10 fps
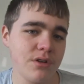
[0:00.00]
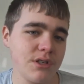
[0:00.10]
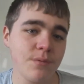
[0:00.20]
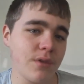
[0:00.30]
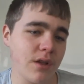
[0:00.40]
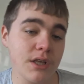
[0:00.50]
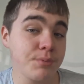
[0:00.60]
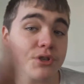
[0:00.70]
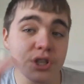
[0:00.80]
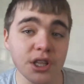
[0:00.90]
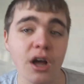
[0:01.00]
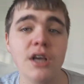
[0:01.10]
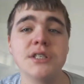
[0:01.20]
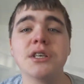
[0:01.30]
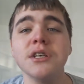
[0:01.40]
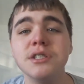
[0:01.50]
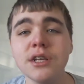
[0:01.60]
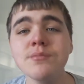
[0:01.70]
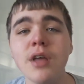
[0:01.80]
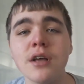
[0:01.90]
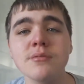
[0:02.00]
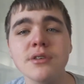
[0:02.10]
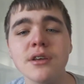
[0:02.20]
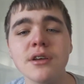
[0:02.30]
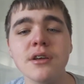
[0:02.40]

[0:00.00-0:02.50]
Sometimes, especially guys. Sometimes